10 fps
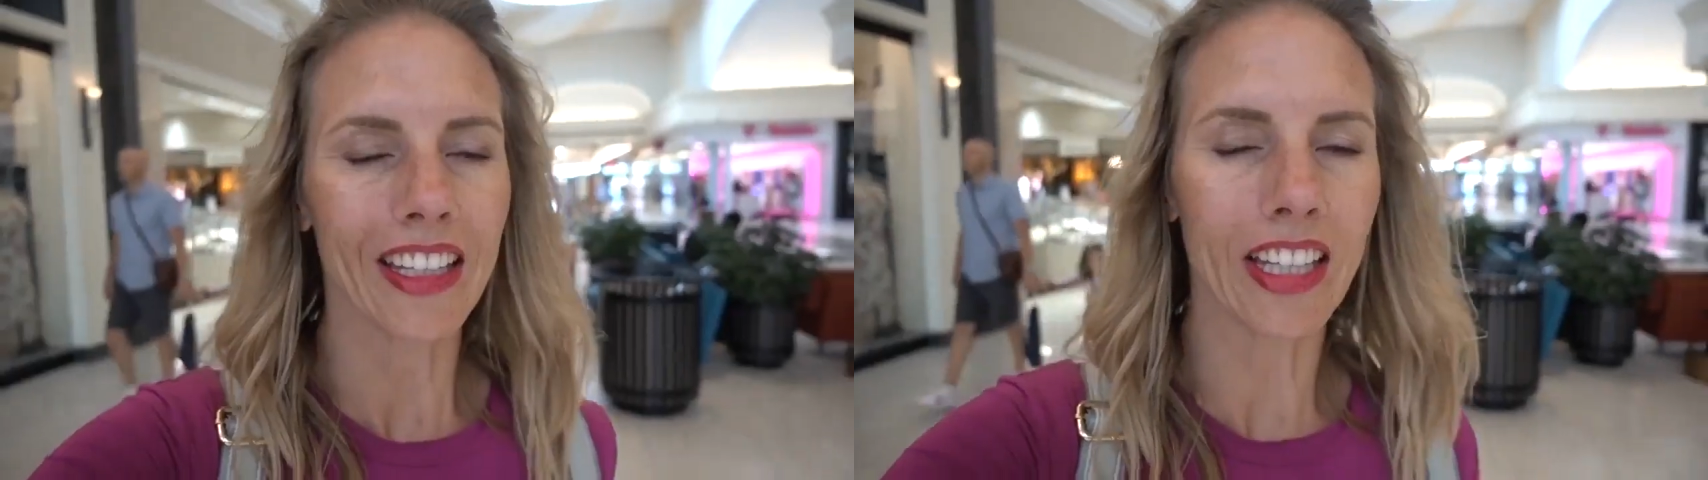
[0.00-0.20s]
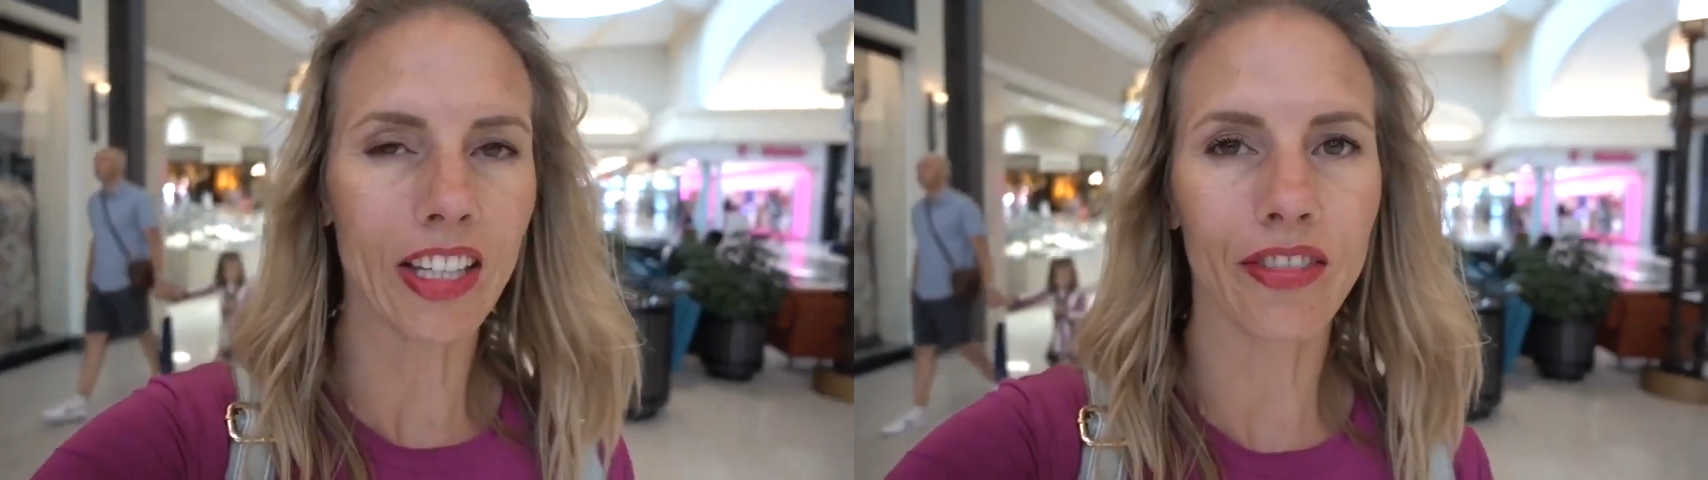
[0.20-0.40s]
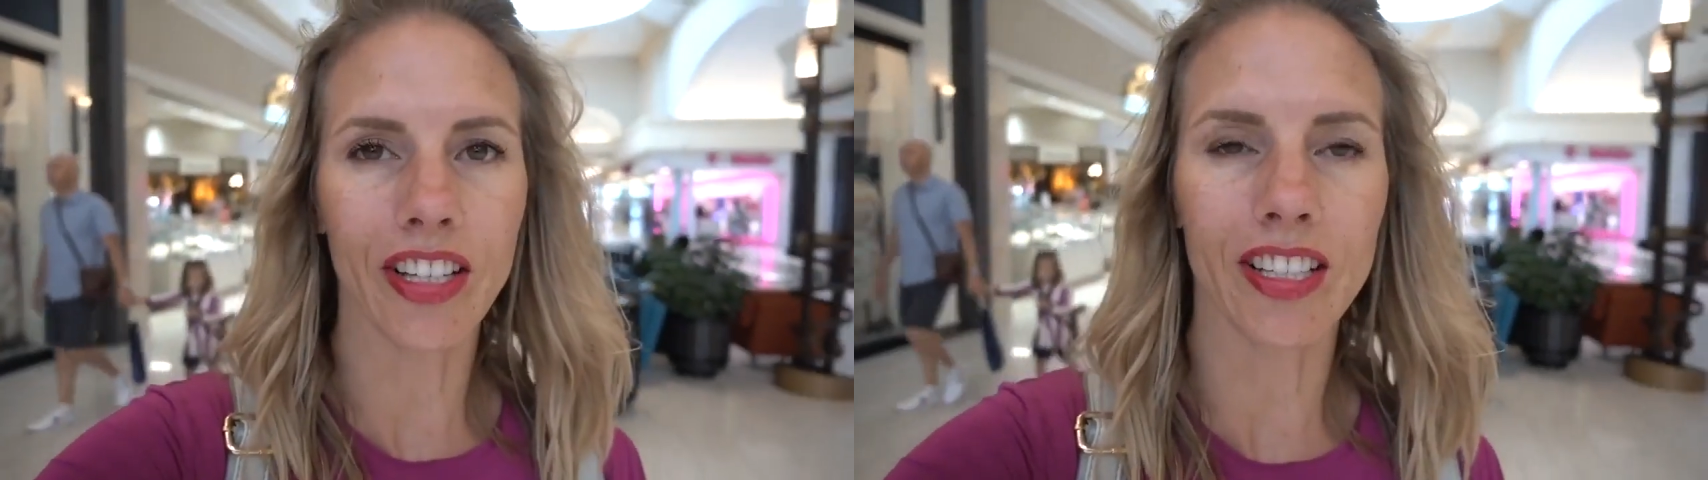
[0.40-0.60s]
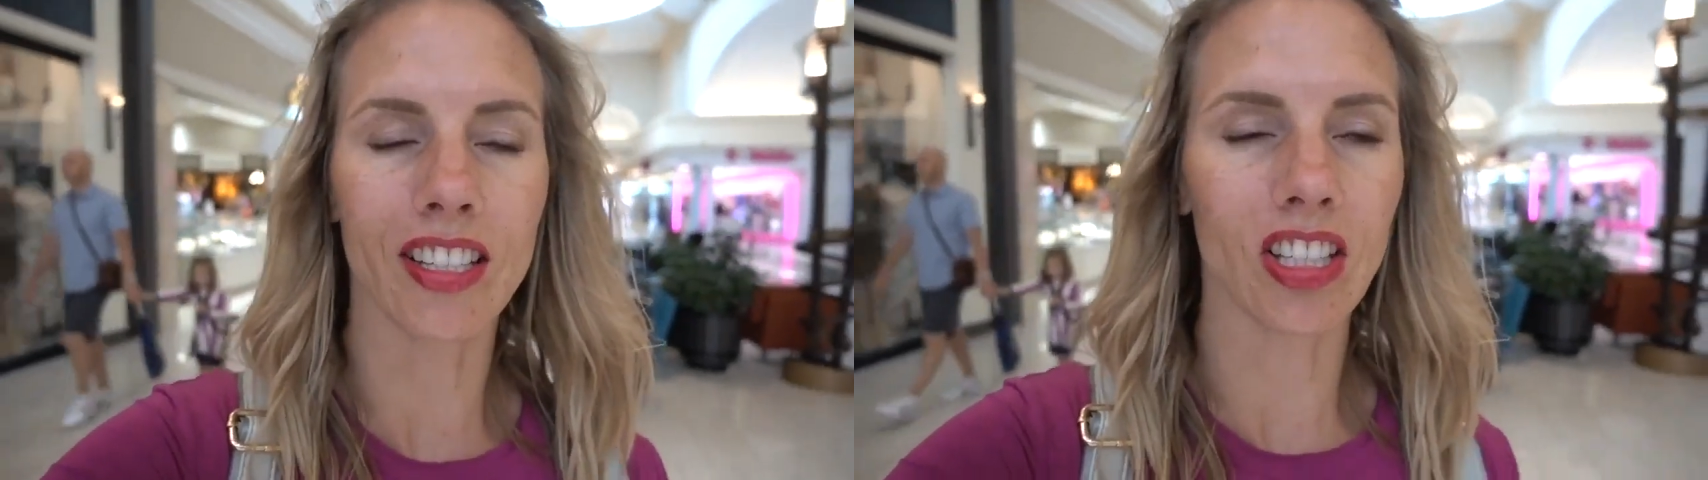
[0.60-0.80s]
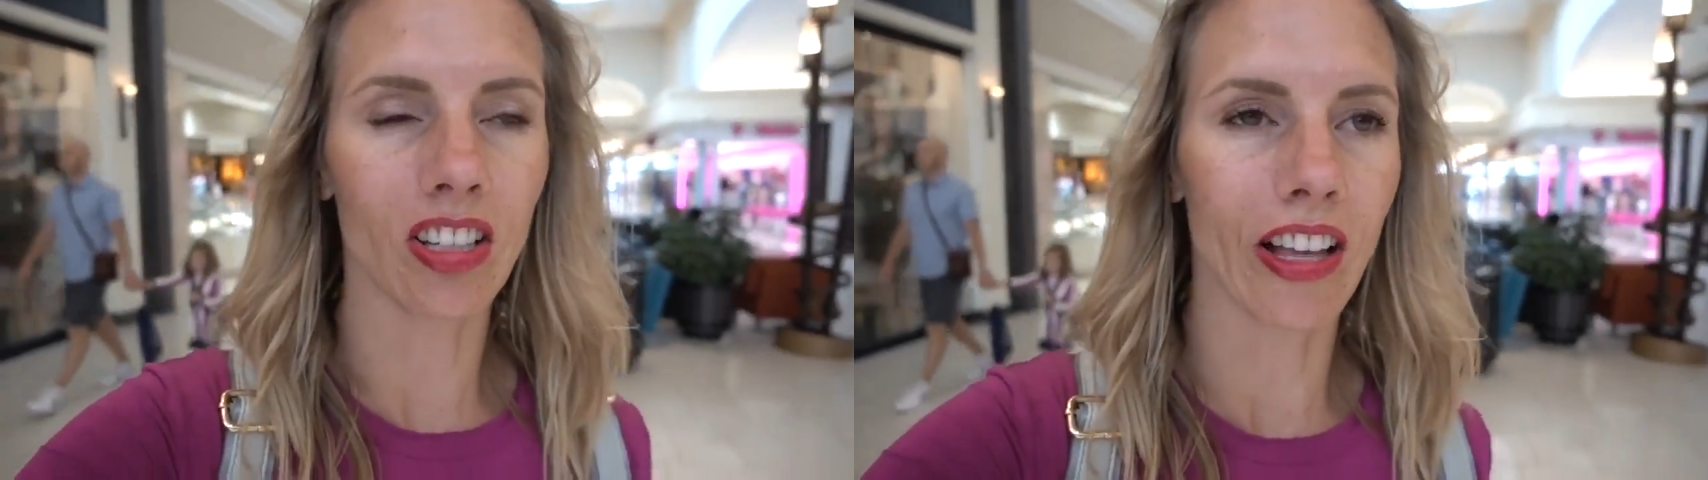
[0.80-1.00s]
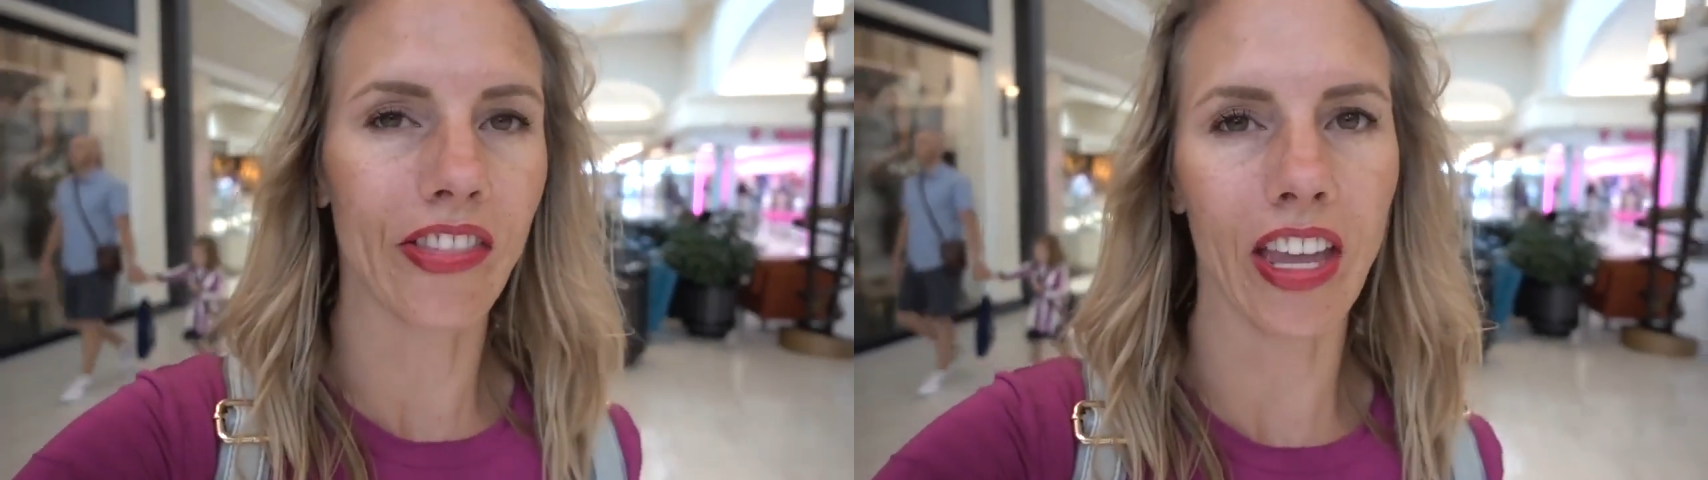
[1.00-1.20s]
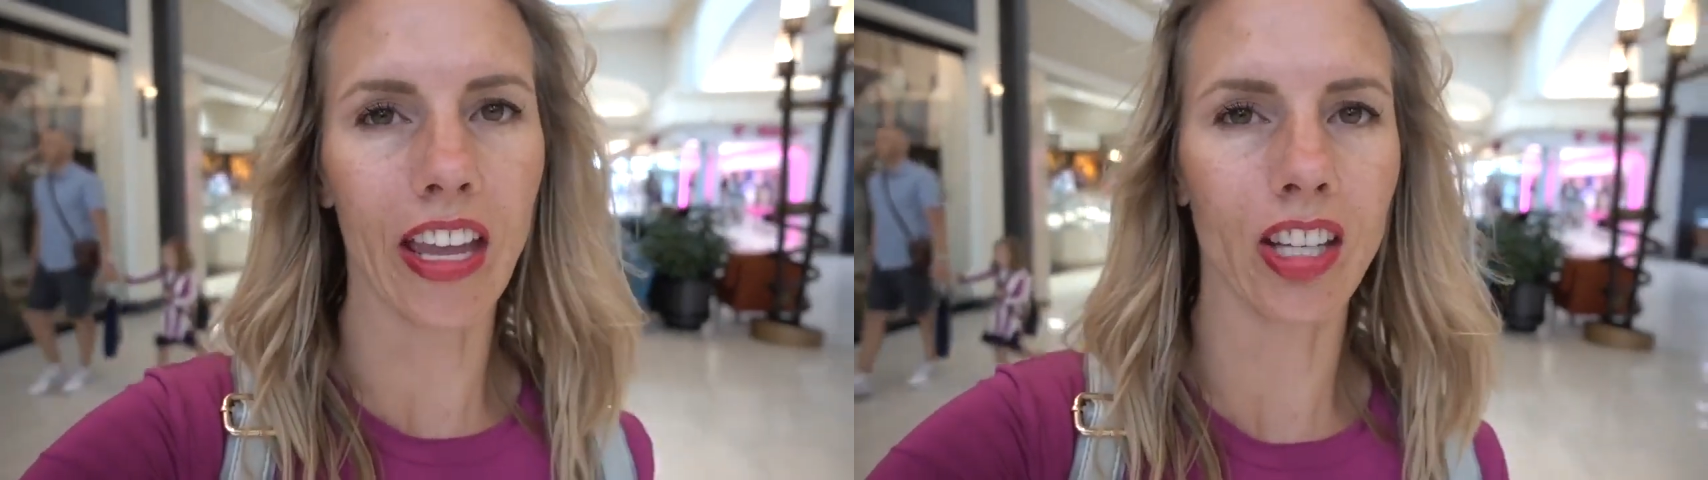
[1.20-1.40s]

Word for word: Eve is still at the